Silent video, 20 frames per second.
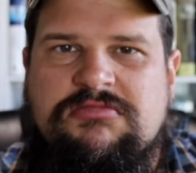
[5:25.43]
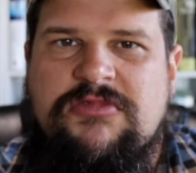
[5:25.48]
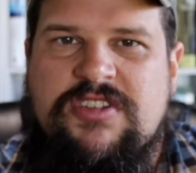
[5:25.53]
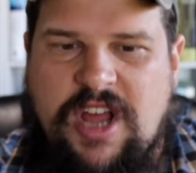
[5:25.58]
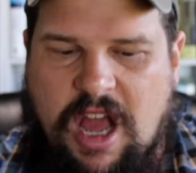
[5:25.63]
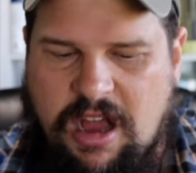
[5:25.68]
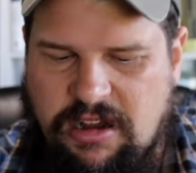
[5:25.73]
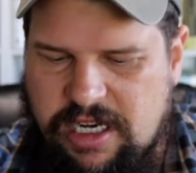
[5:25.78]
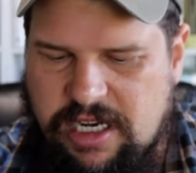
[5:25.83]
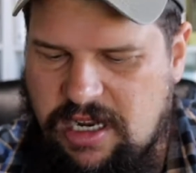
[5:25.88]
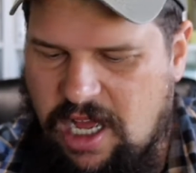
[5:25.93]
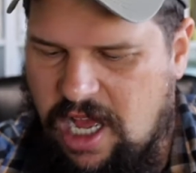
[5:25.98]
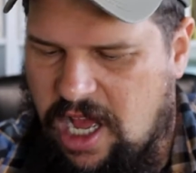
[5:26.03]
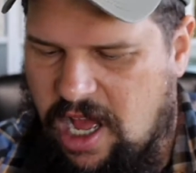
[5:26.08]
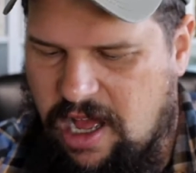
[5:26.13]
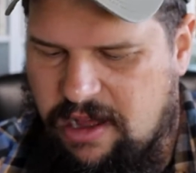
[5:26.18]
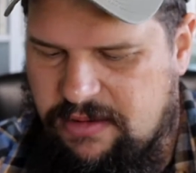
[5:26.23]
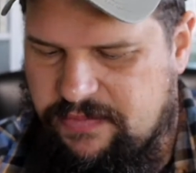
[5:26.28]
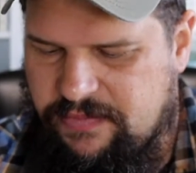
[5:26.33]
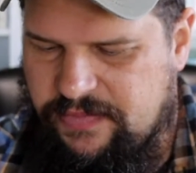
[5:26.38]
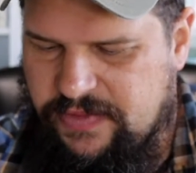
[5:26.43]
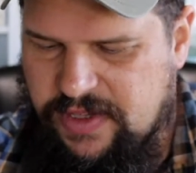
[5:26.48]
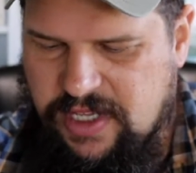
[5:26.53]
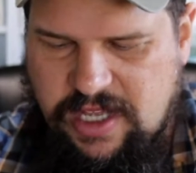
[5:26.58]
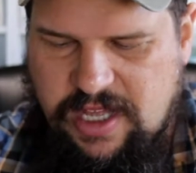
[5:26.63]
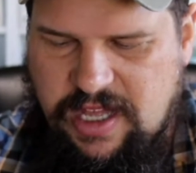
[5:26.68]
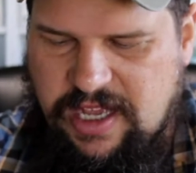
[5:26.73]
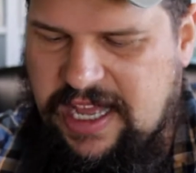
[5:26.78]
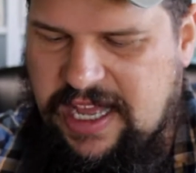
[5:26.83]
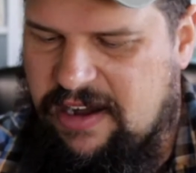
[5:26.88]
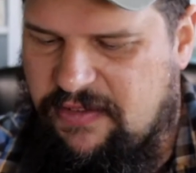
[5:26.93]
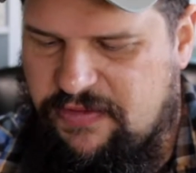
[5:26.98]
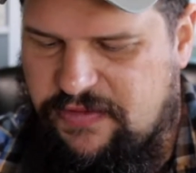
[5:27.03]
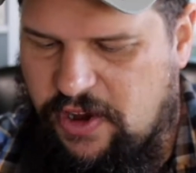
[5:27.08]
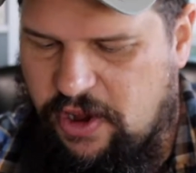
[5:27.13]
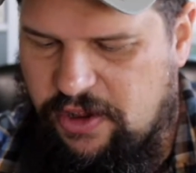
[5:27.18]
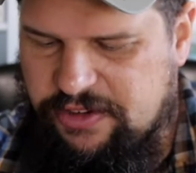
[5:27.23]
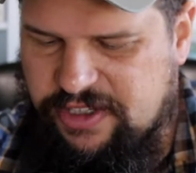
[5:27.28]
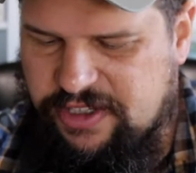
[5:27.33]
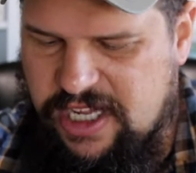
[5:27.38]
Kind of
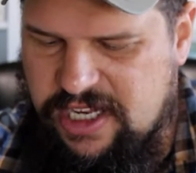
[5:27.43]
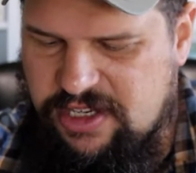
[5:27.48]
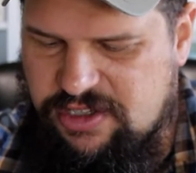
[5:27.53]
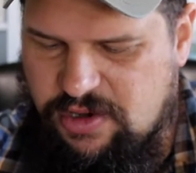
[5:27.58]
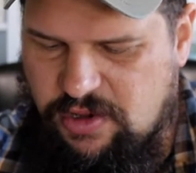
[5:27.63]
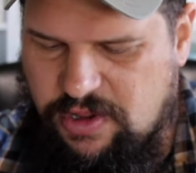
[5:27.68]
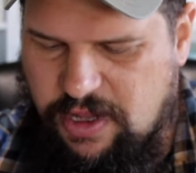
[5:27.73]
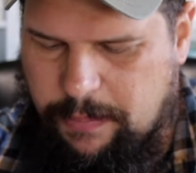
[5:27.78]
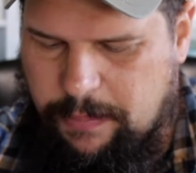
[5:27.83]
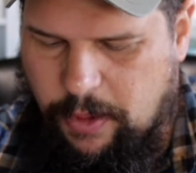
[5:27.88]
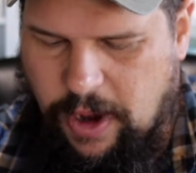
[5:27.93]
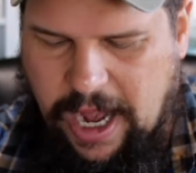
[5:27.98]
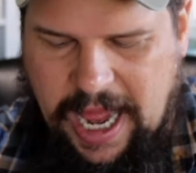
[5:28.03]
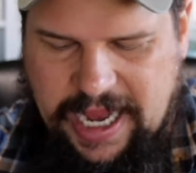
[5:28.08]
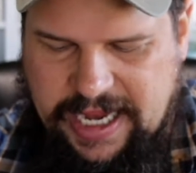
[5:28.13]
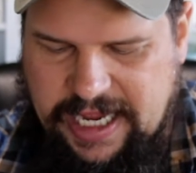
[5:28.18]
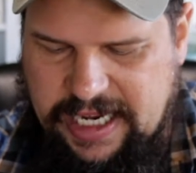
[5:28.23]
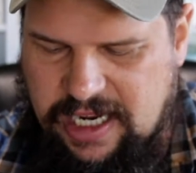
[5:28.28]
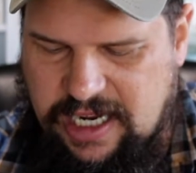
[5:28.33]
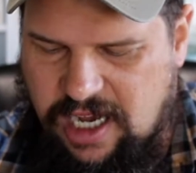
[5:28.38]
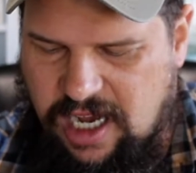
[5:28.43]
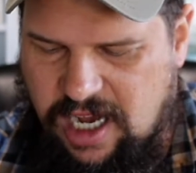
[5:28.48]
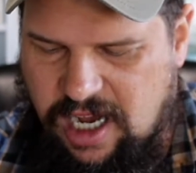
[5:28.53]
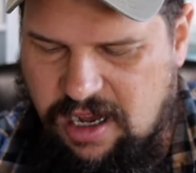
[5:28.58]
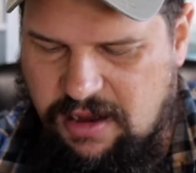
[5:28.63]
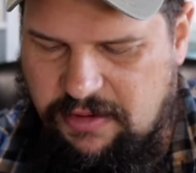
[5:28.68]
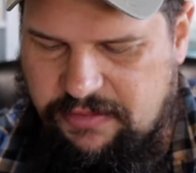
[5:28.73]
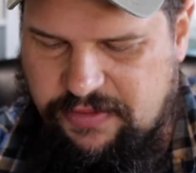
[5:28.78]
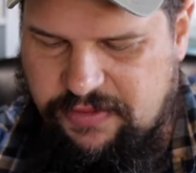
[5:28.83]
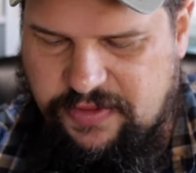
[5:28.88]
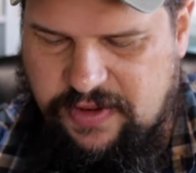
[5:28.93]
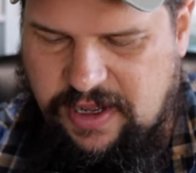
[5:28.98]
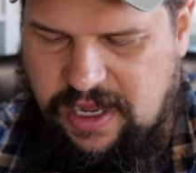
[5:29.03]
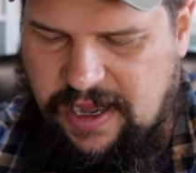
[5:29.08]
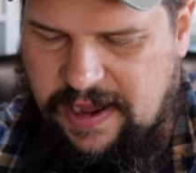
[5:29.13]
falls into the bracket of,